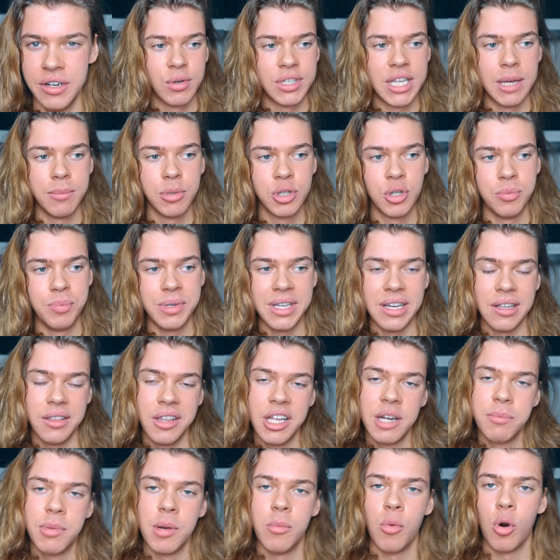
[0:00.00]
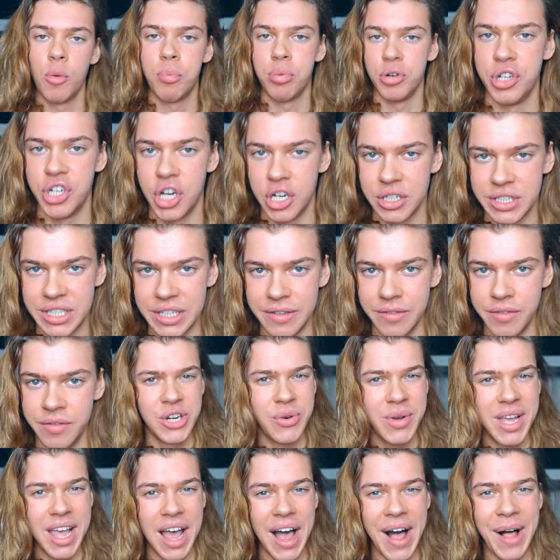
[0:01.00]
was able to be a little bit more productive. You
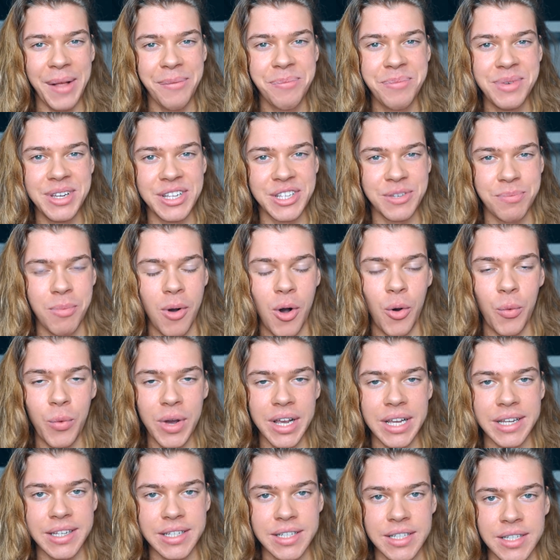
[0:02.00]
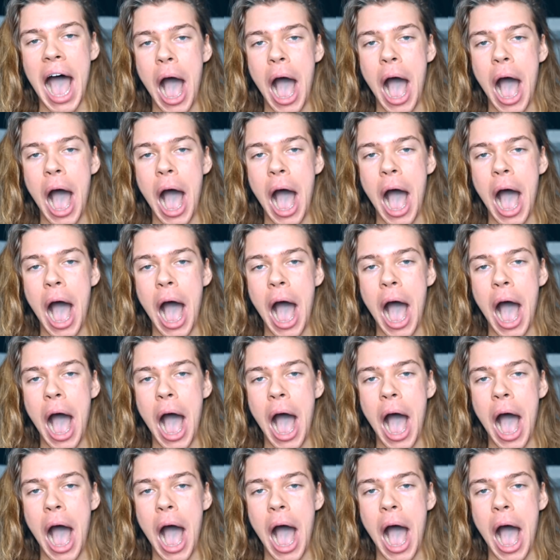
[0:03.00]
know, it helped me in small ways.